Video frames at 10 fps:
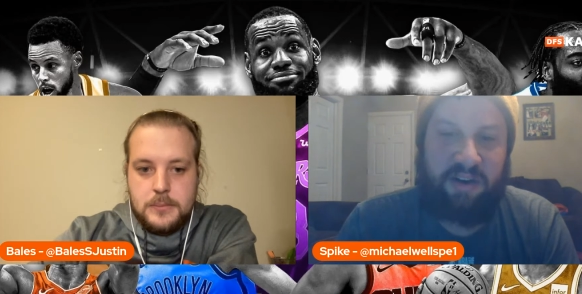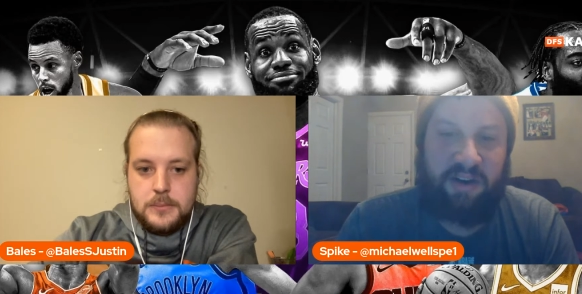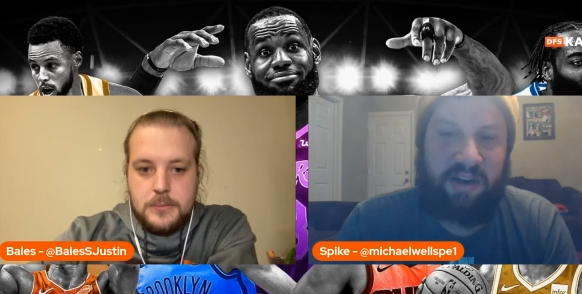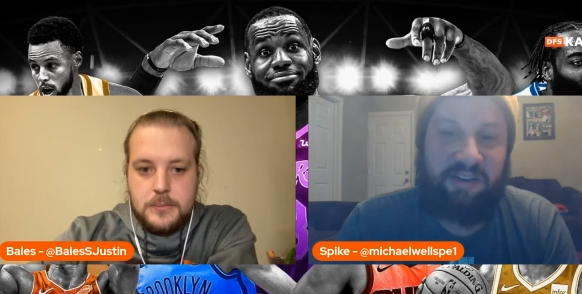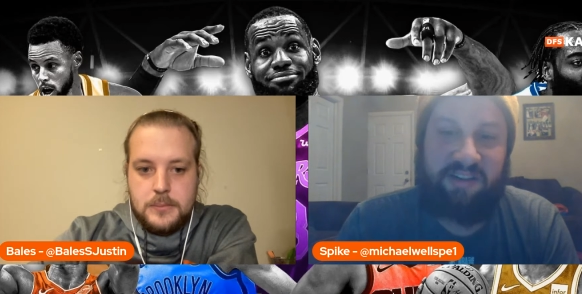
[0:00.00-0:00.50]
Speaker 1: They're
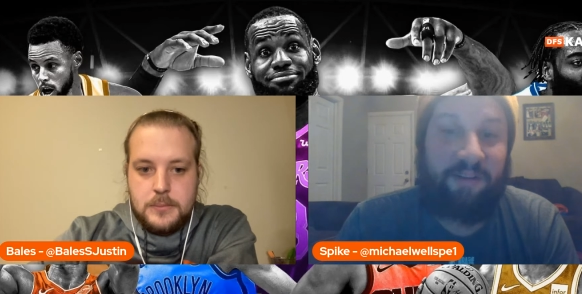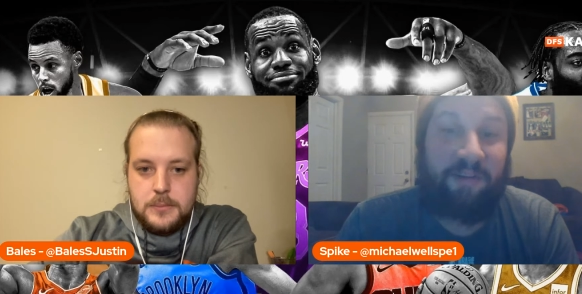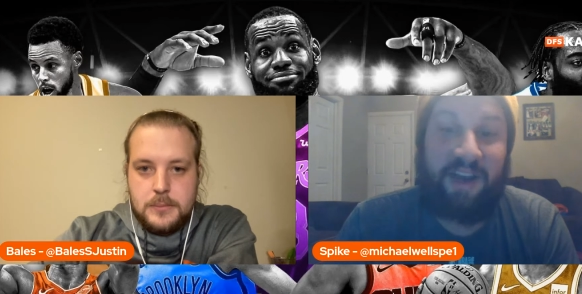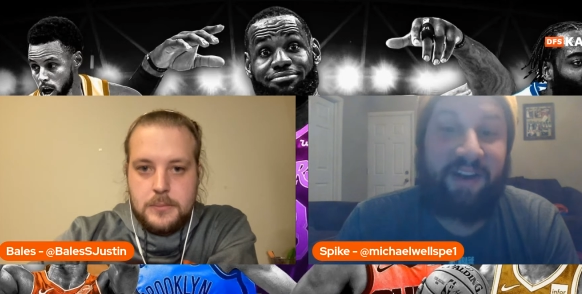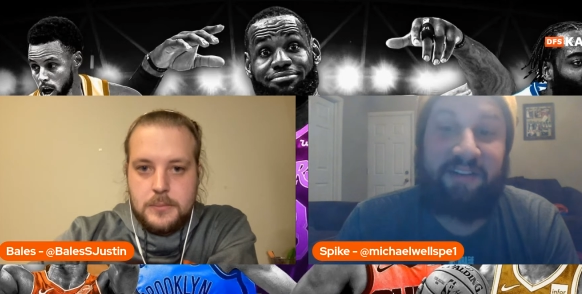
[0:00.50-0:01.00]
going to need
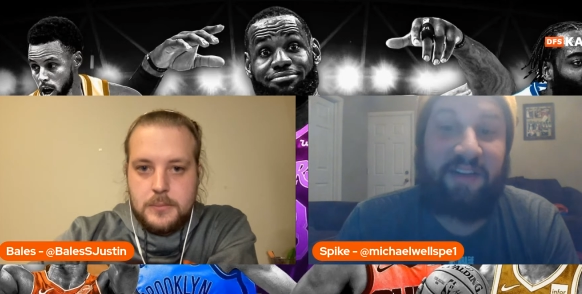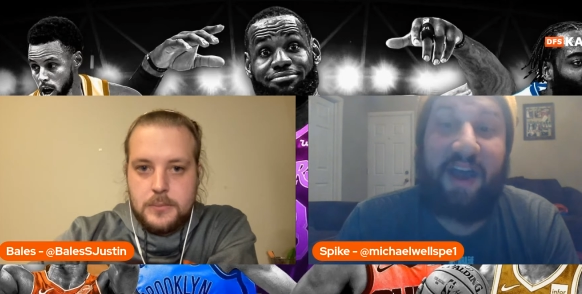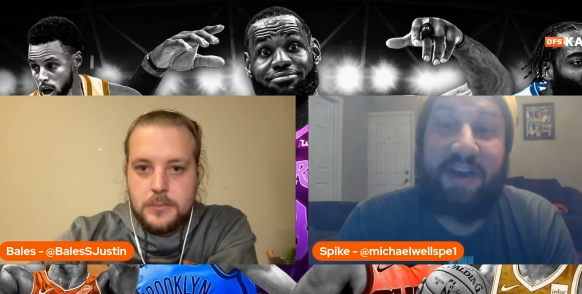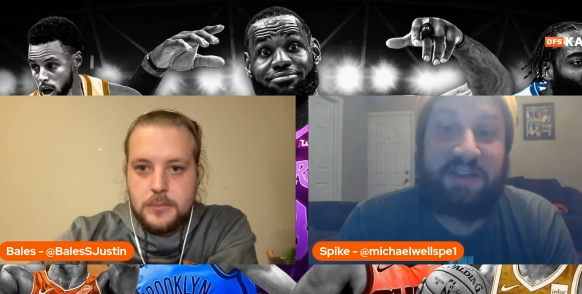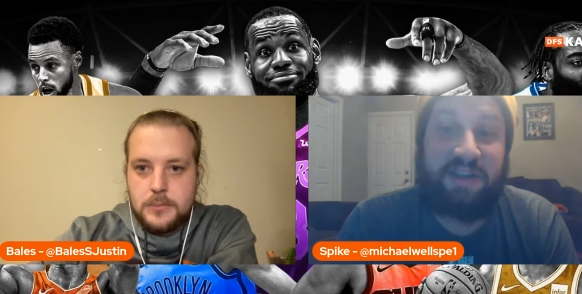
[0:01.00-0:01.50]
some kind of
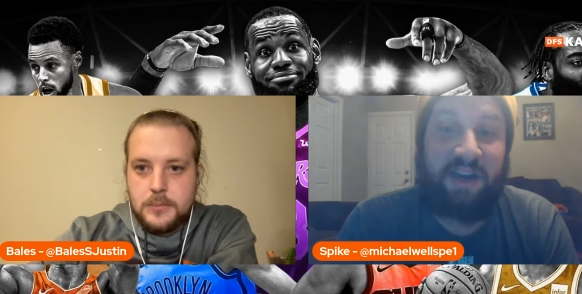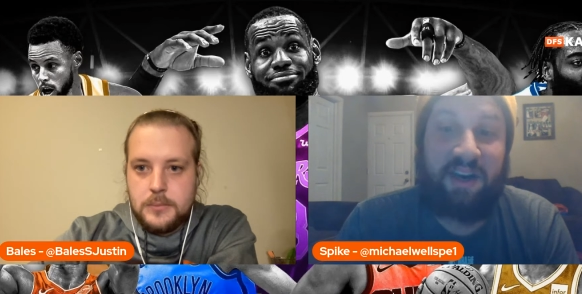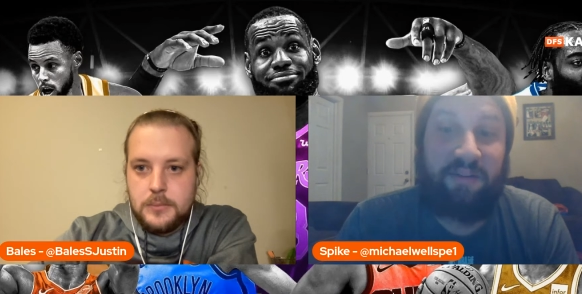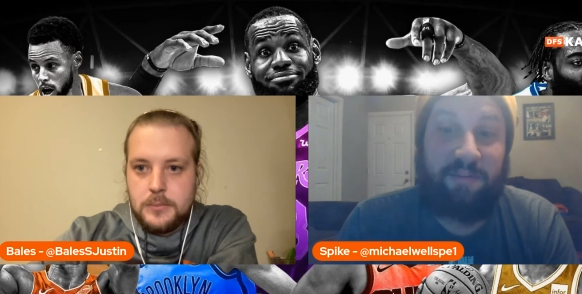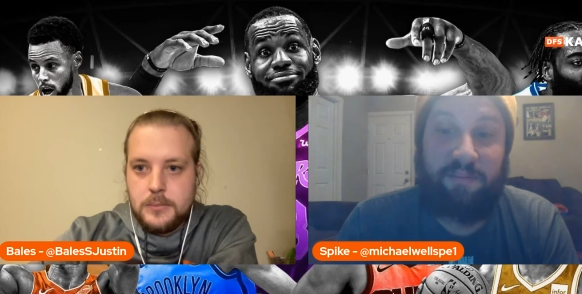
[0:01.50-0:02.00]
size to
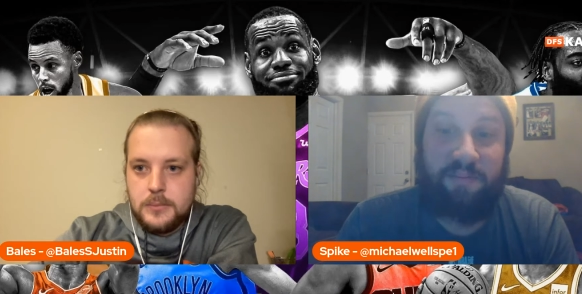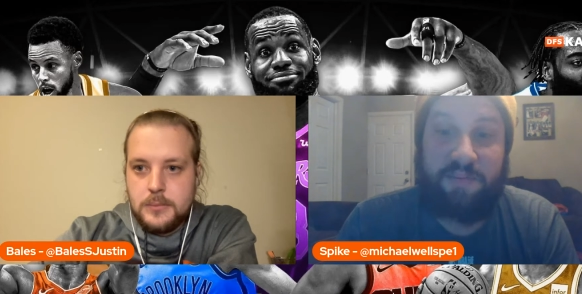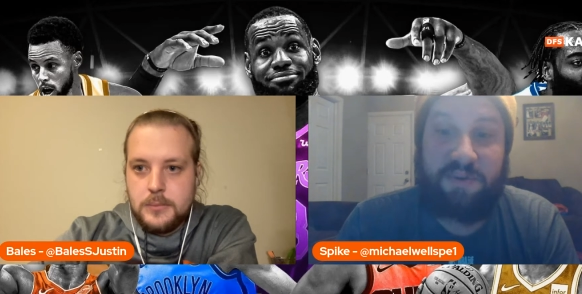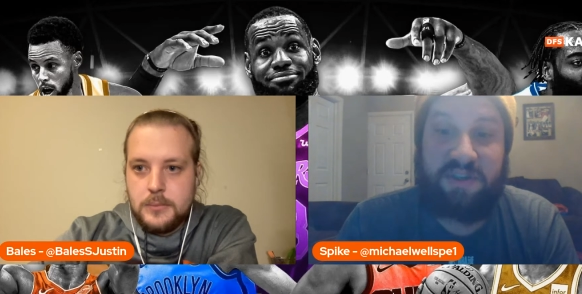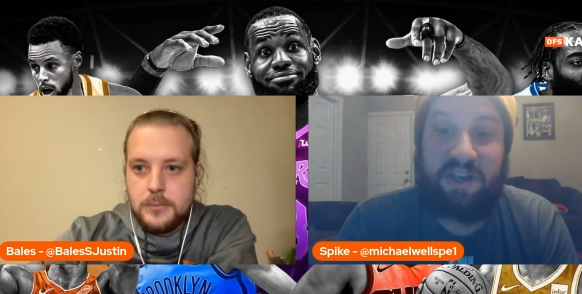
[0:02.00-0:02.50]
kind of
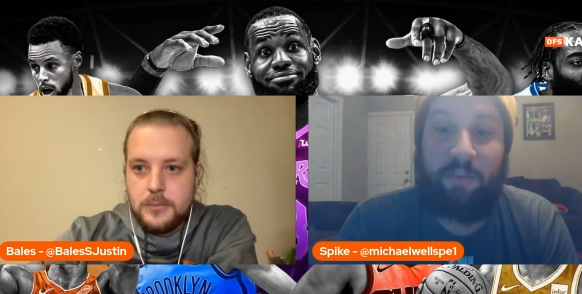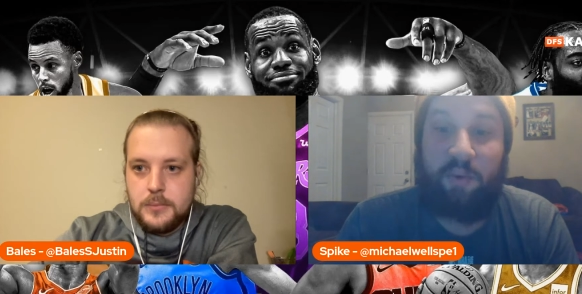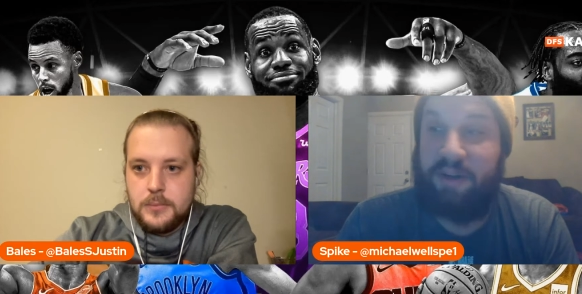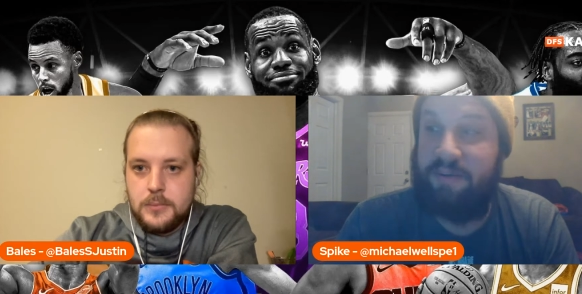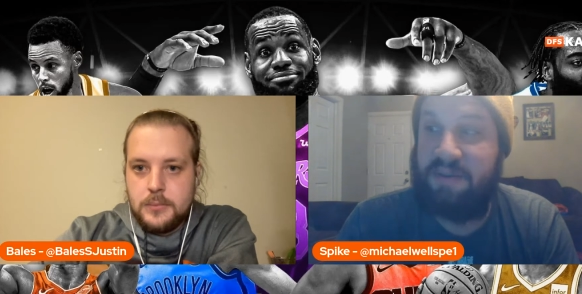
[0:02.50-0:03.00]

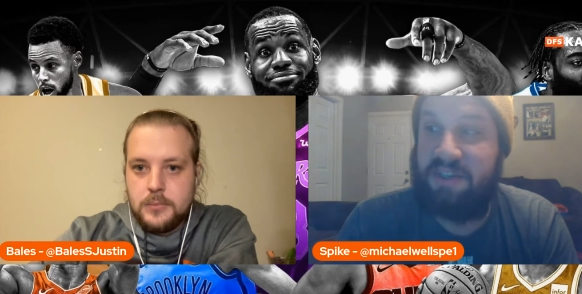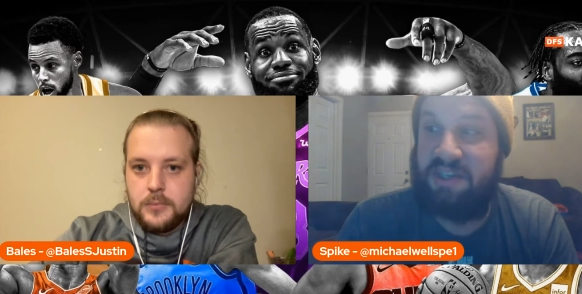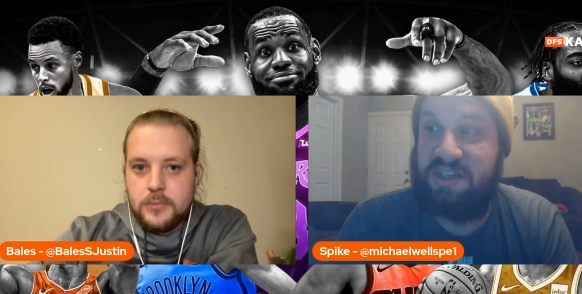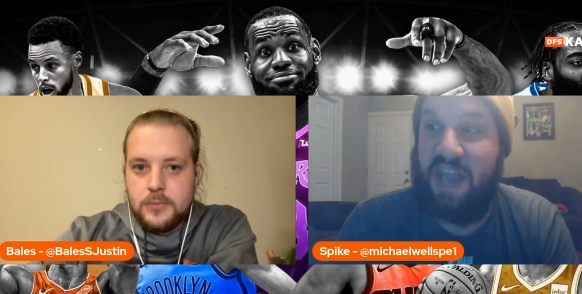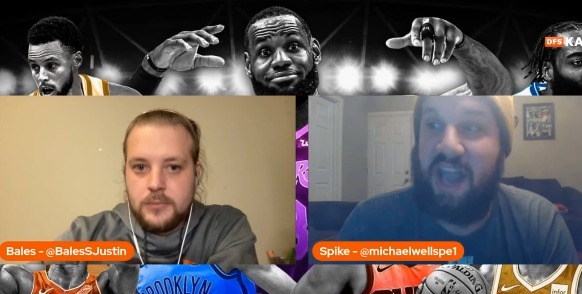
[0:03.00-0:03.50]
somewhat
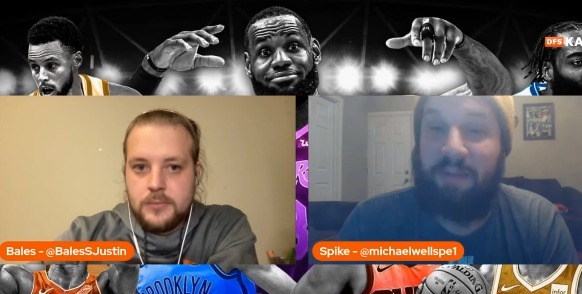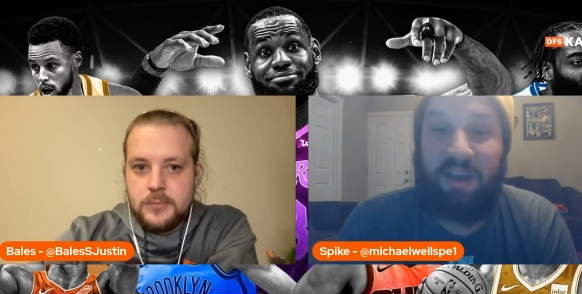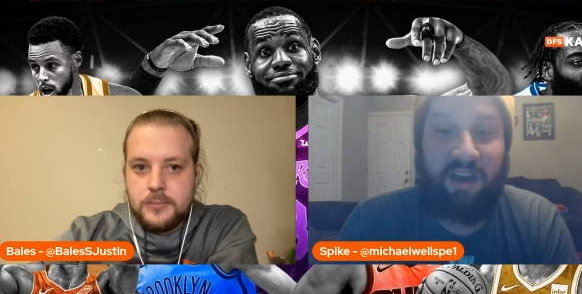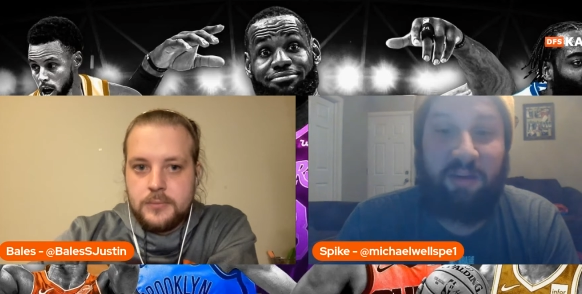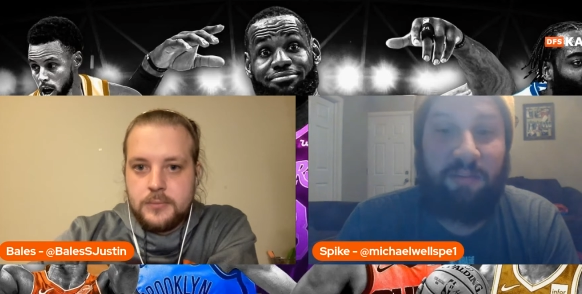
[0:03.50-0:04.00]

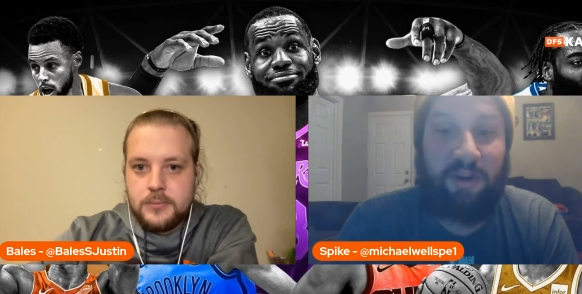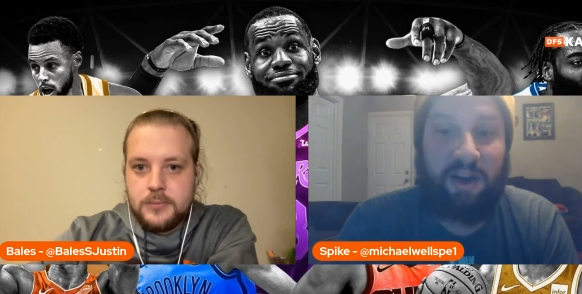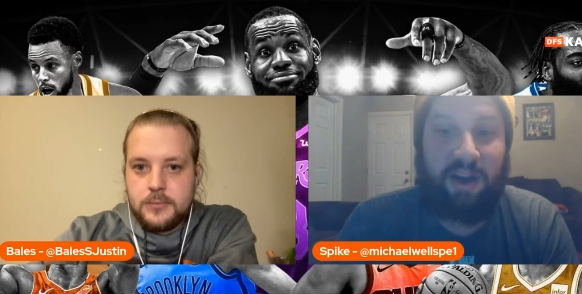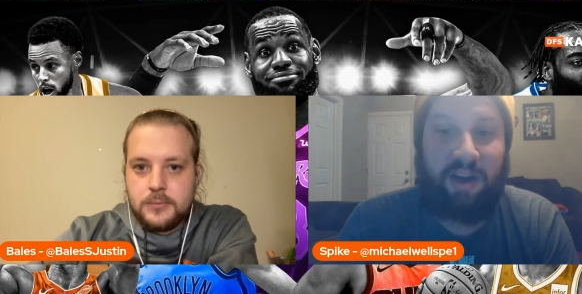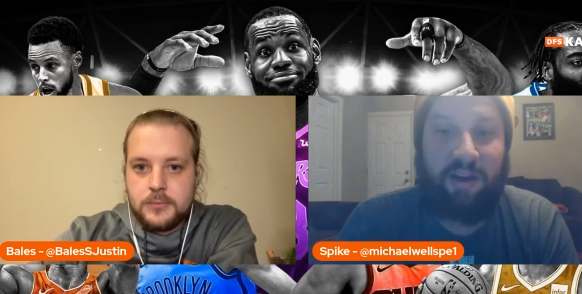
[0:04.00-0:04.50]
stymie him. Uh,